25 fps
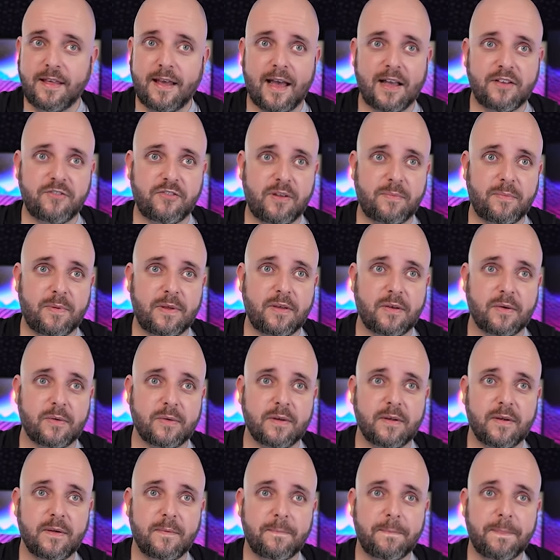iGPU.
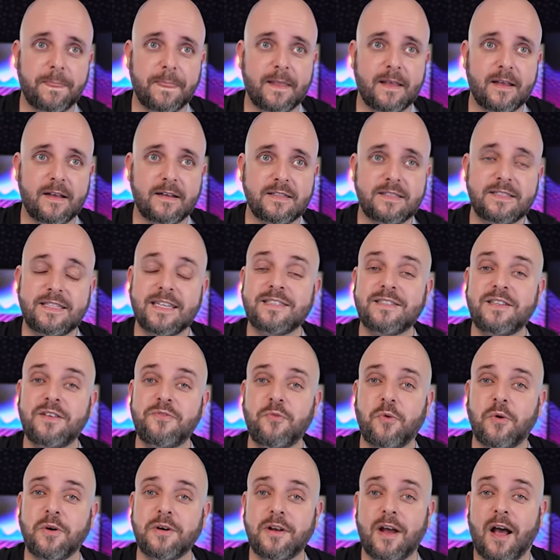
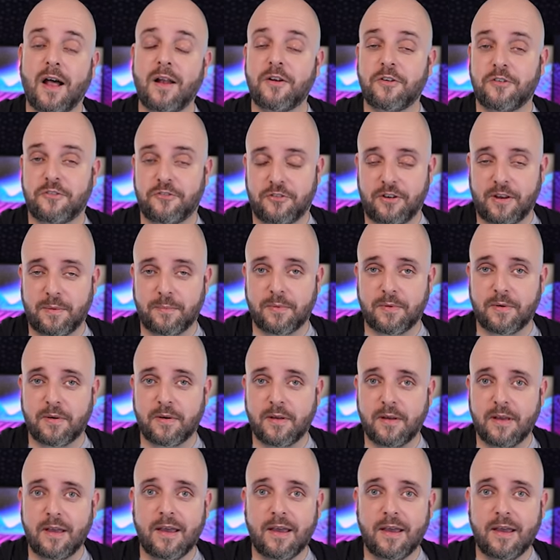$64 cheaper.